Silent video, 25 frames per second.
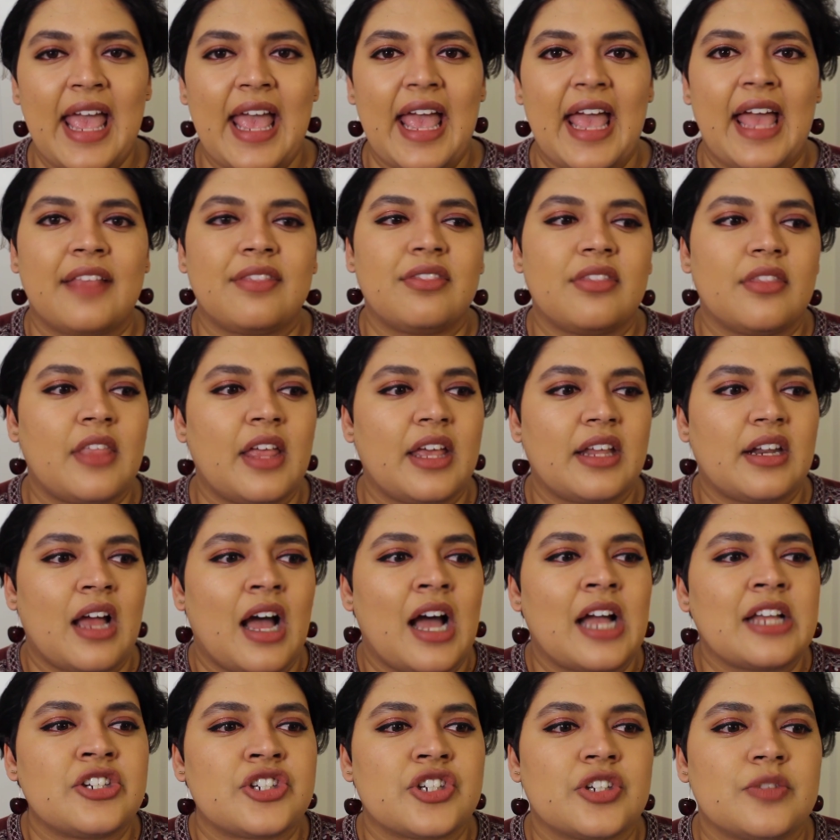and that
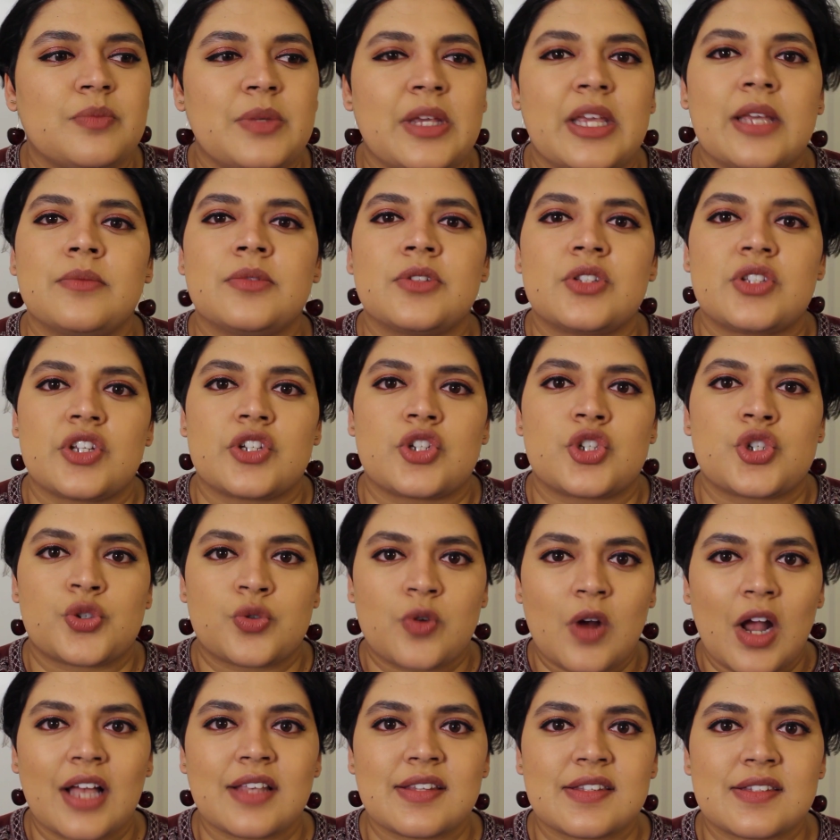I should be able to
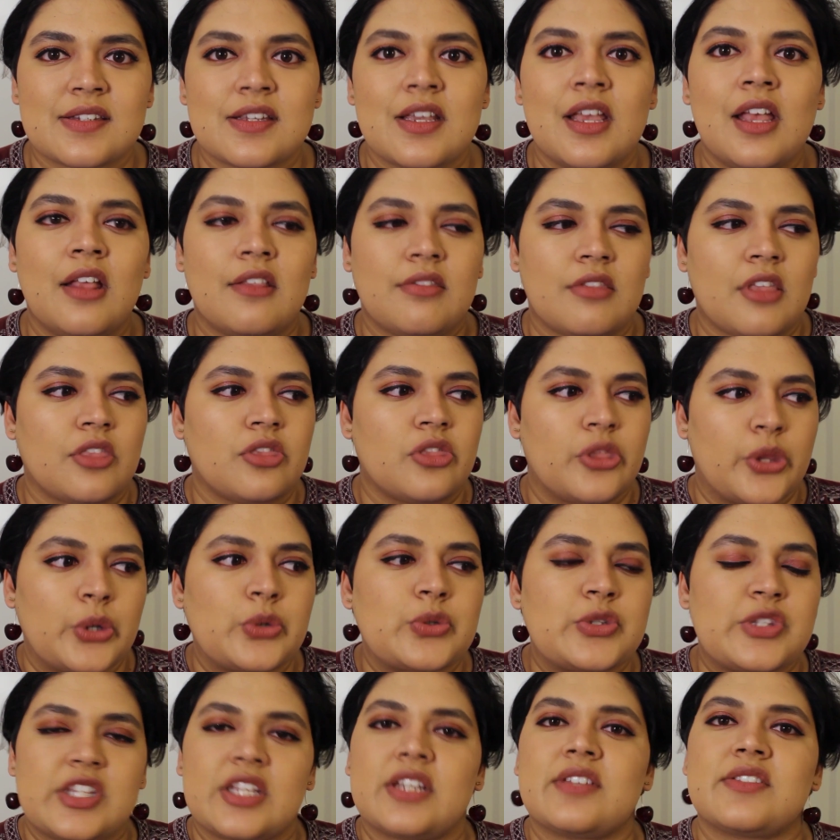trust that
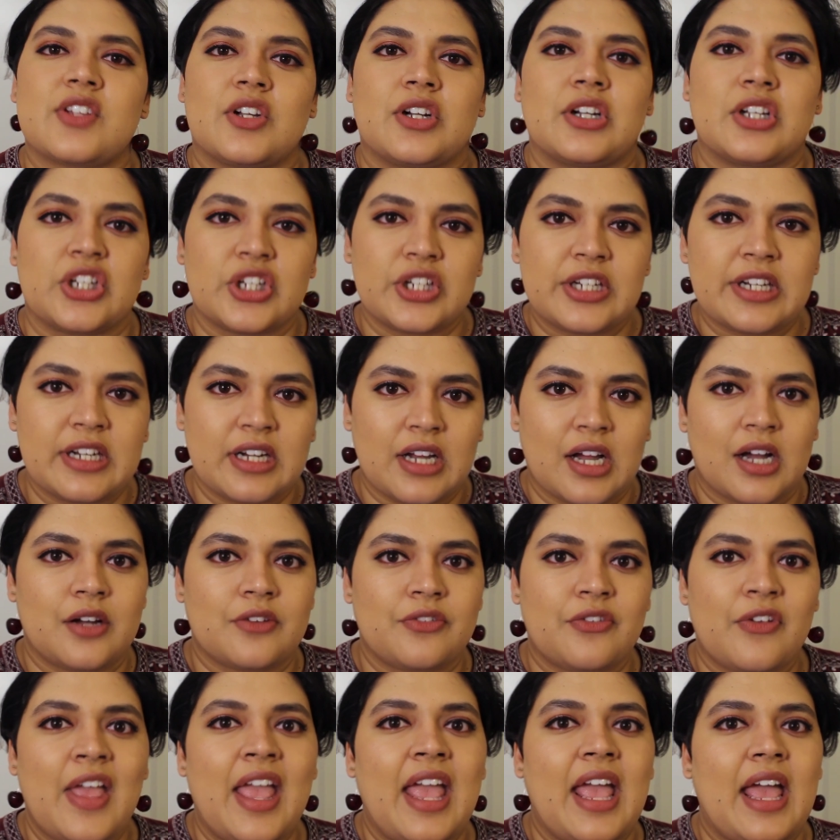those things are good
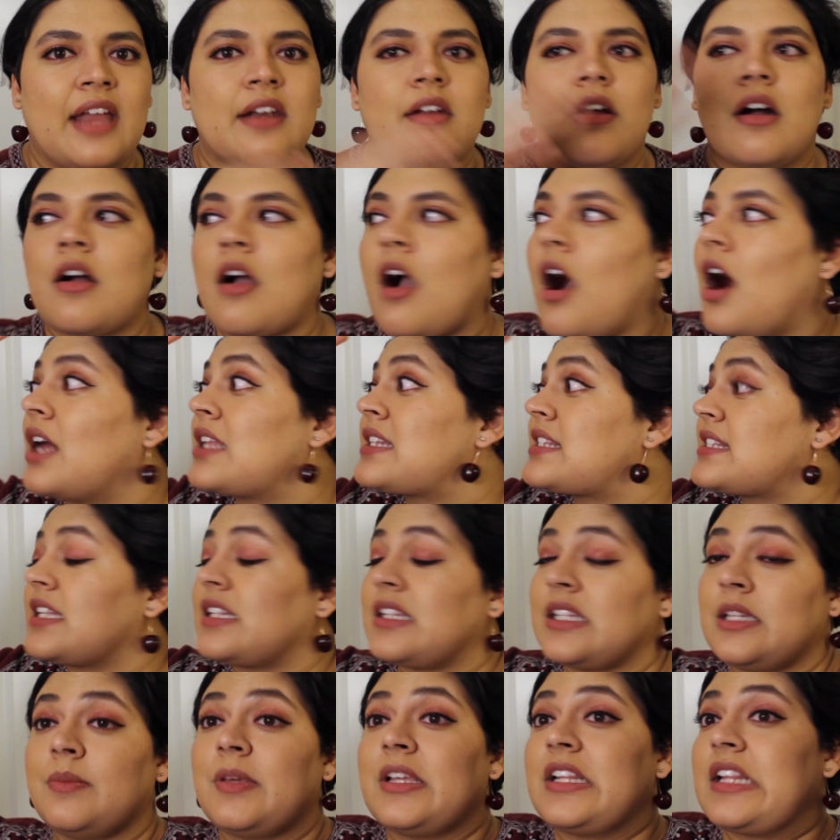enough and not
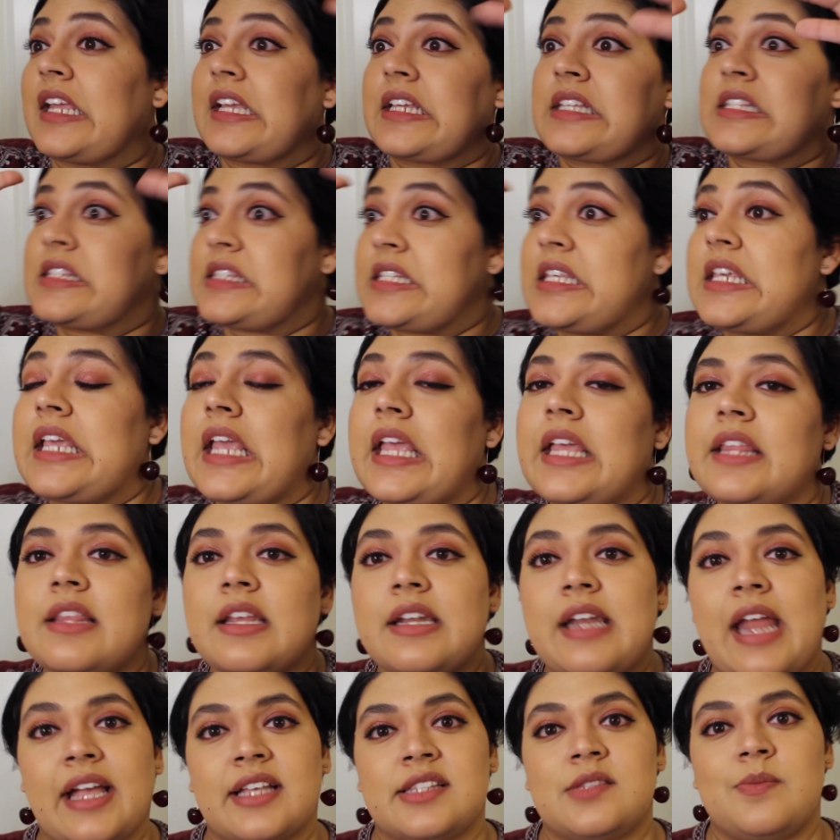constantly be like seeking the
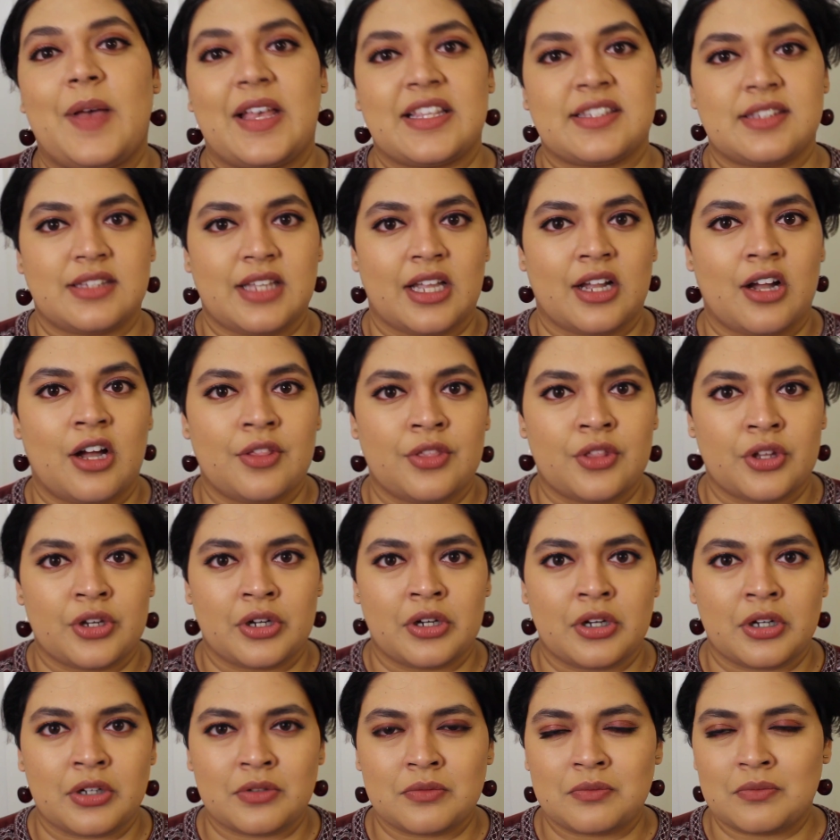next best thing on
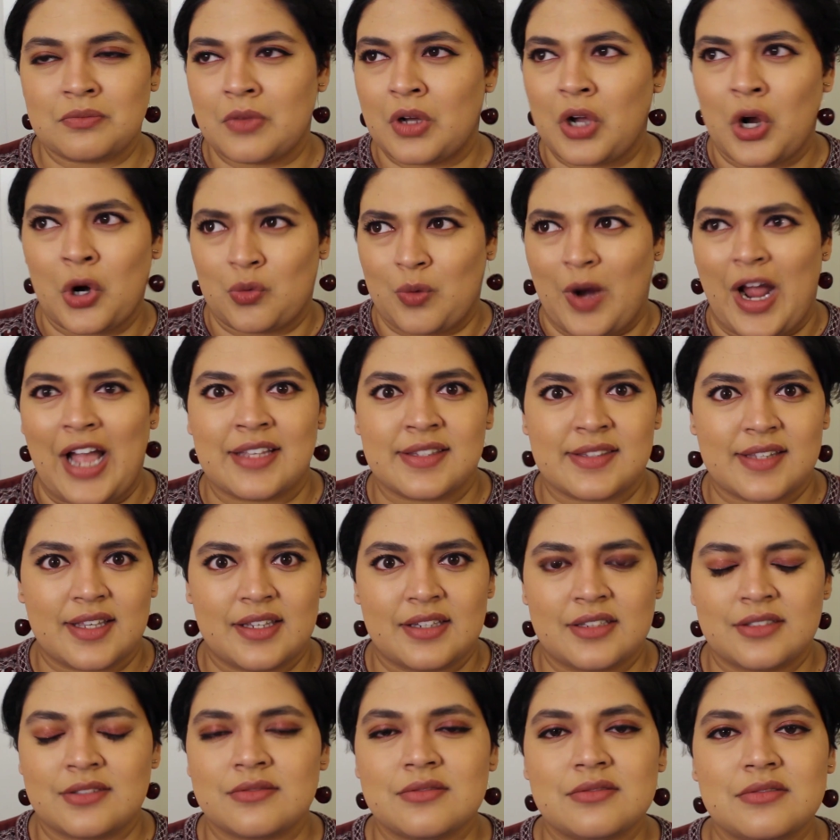the
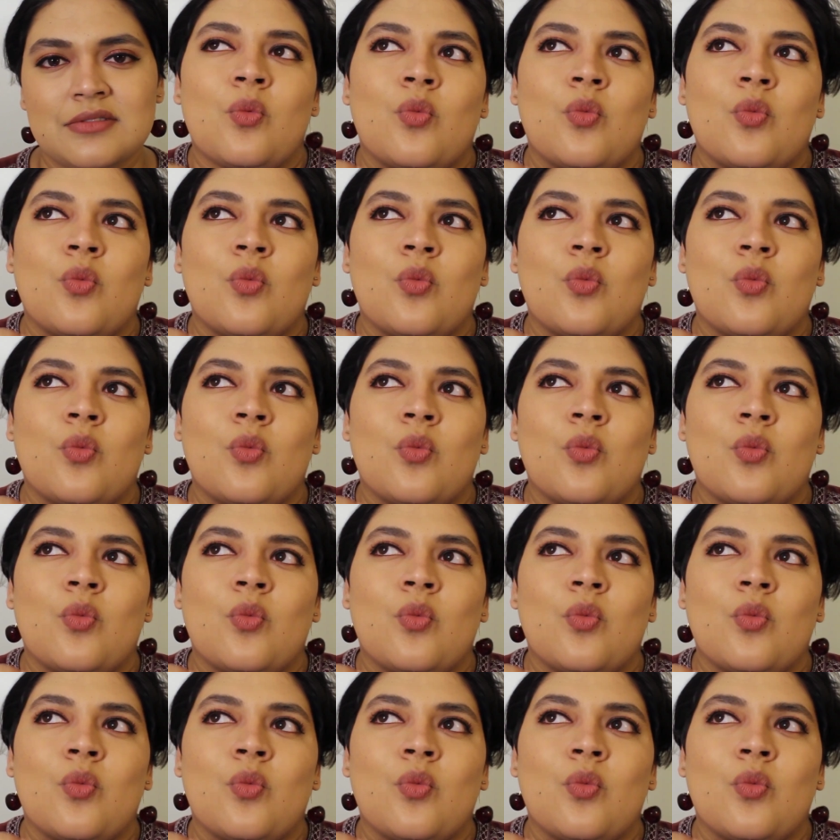horizon.